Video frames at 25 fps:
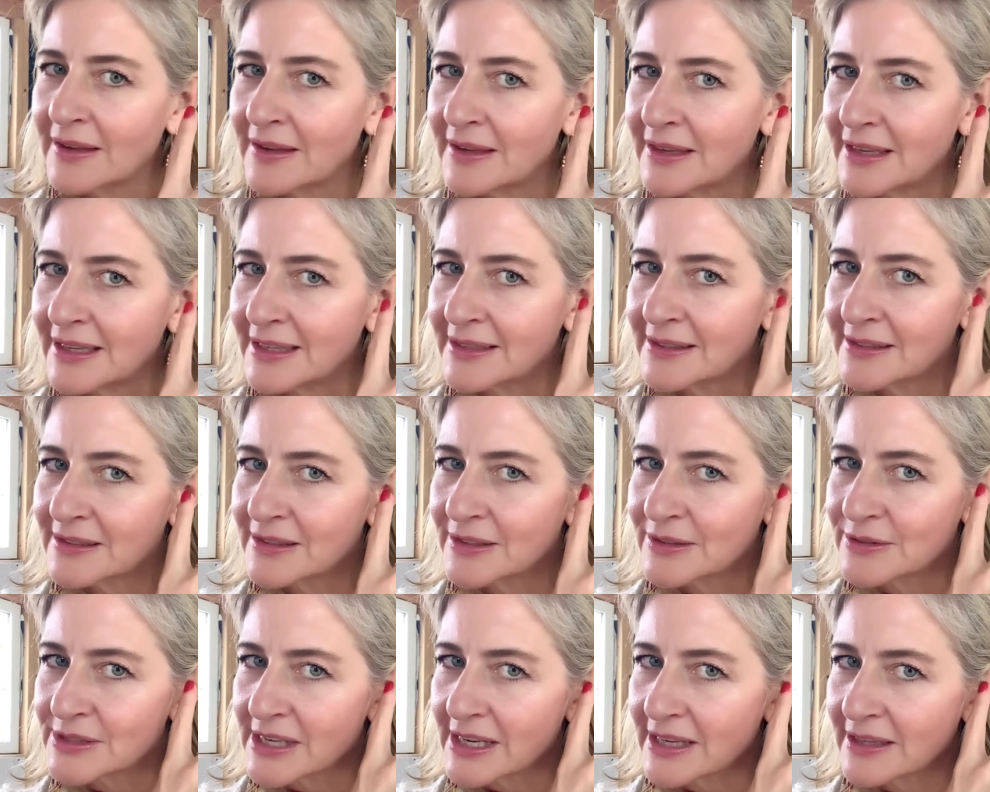In
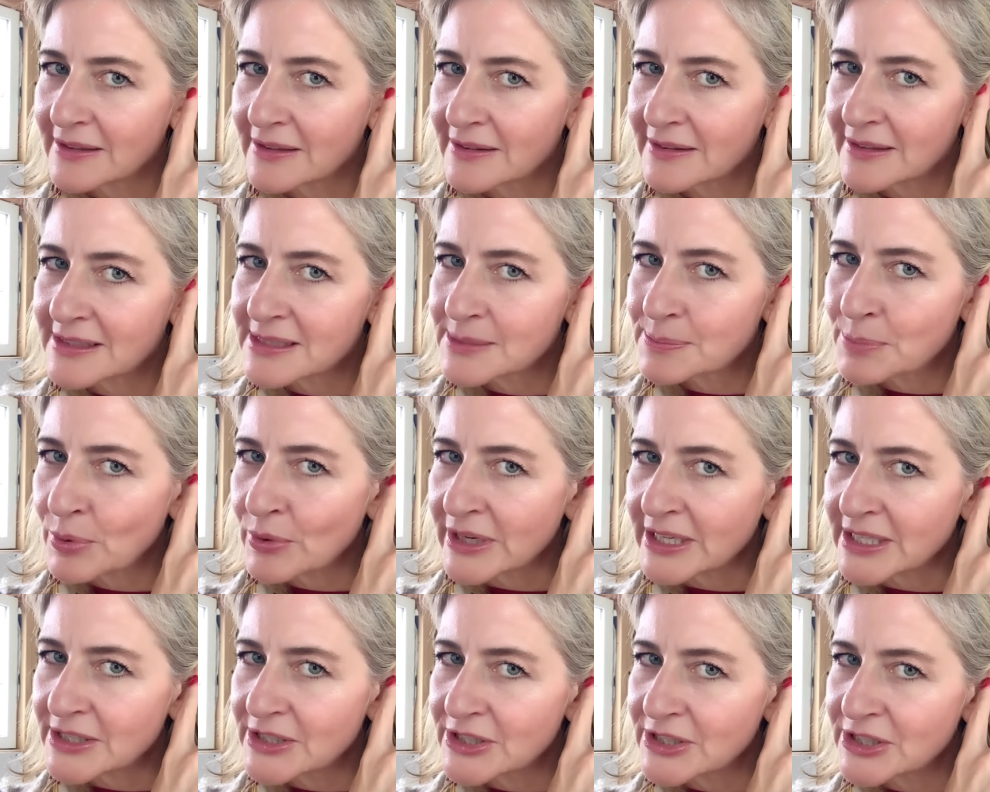closing, this
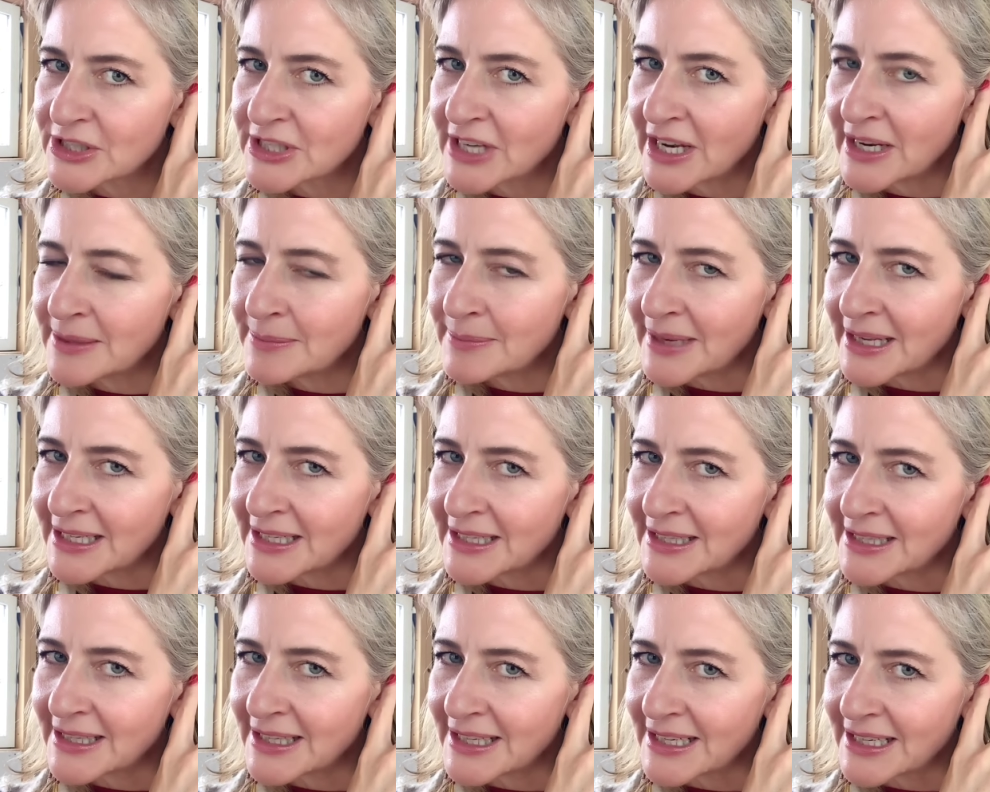point, Shen Men
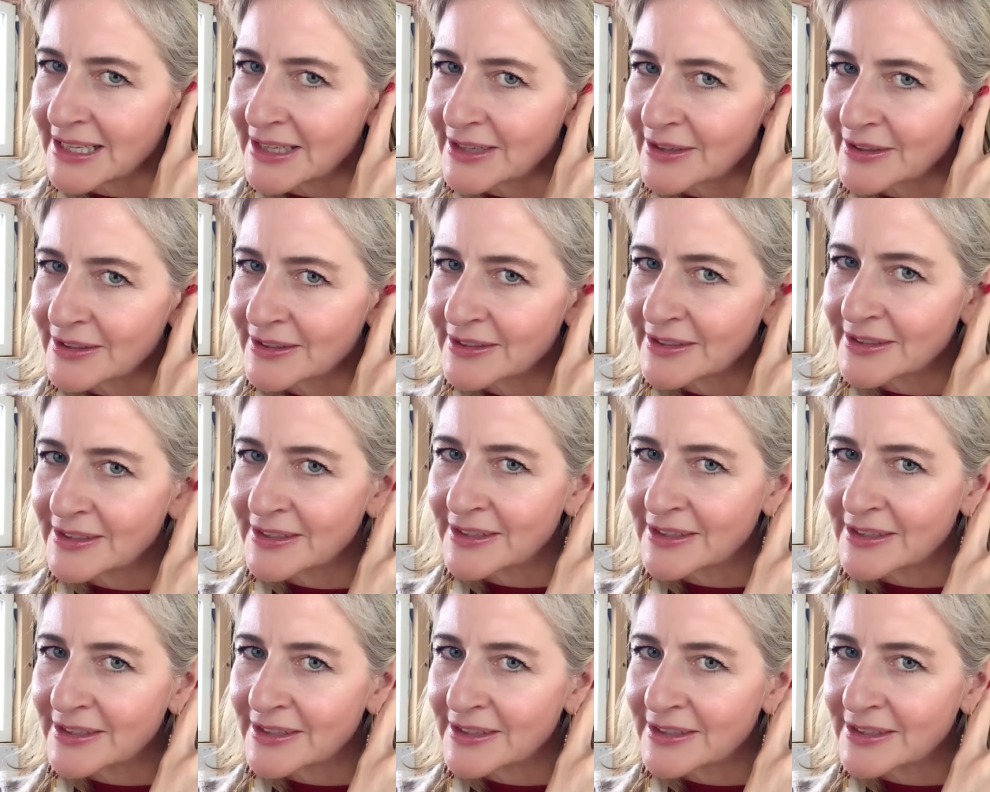in the ear.